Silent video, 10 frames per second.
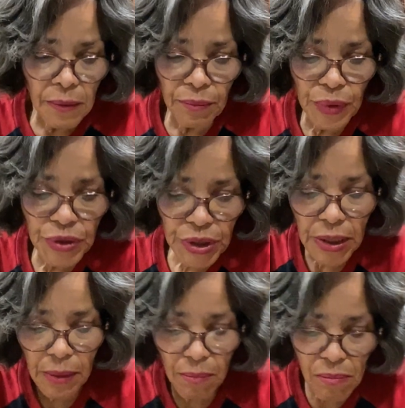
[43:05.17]
Push it up,
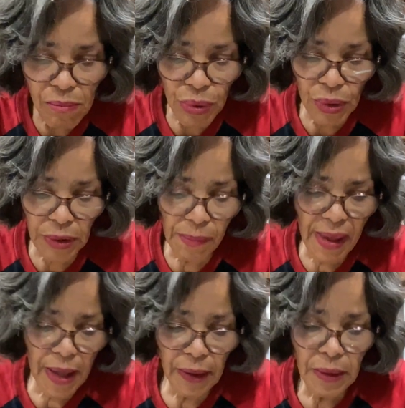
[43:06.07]
pull it
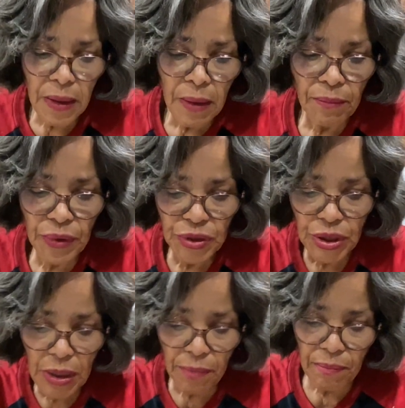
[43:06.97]
back. Push it
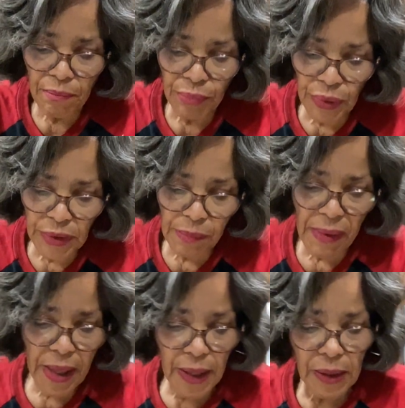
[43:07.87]
up, pull it
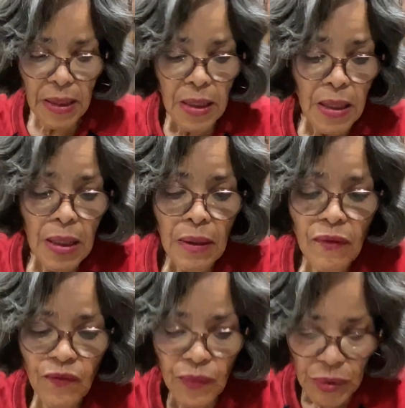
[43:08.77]
back.
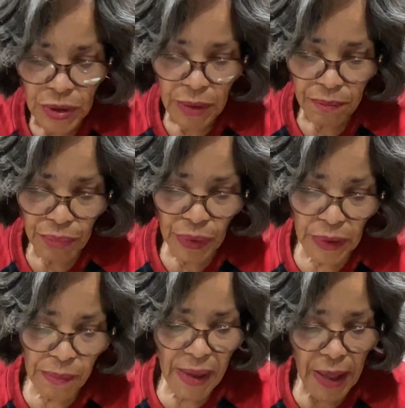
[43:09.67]
Pull it
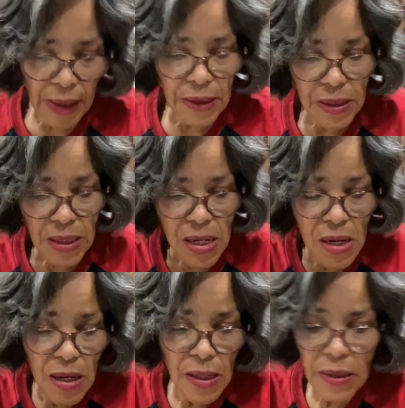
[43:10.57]
back.
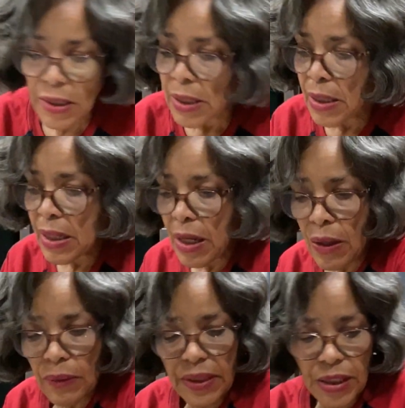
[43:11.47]

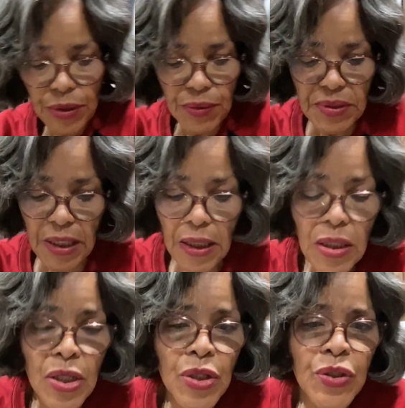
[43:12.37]
Only using
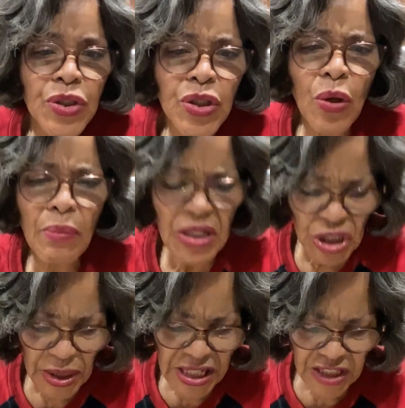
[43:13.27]
so much
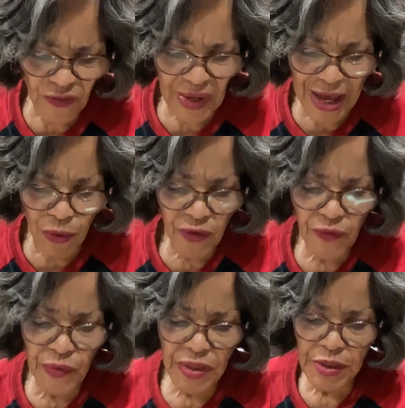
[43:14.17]
less flour for
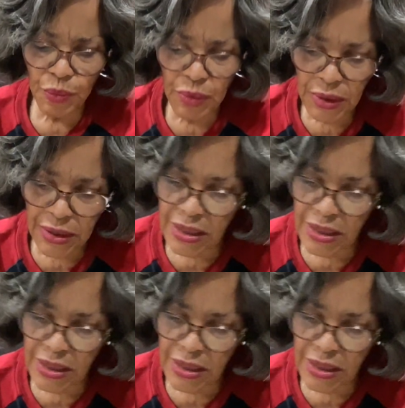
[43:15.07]
this one.